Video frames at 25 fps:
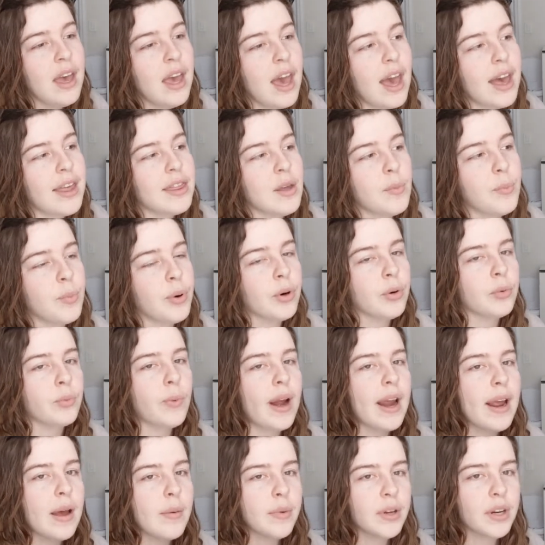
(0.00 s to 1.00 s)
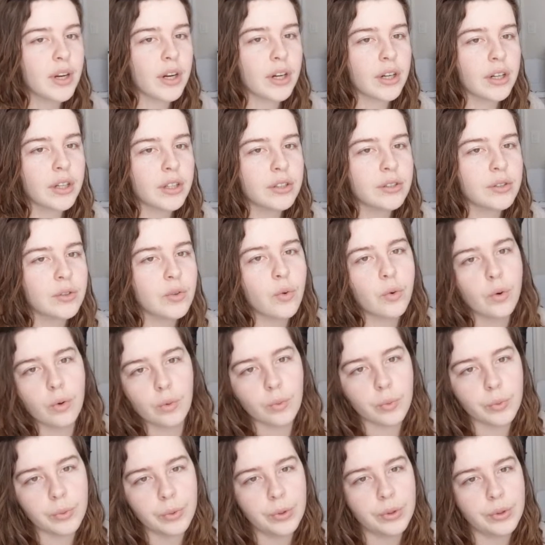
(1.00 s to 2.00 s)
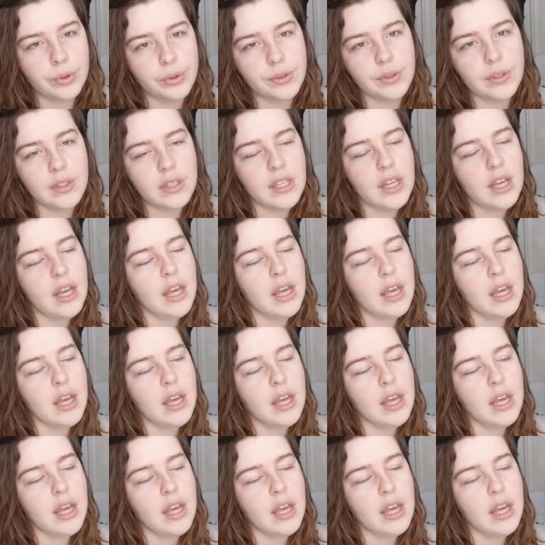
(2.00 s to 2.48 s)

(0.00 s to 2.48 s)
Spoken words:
and the parameters or rules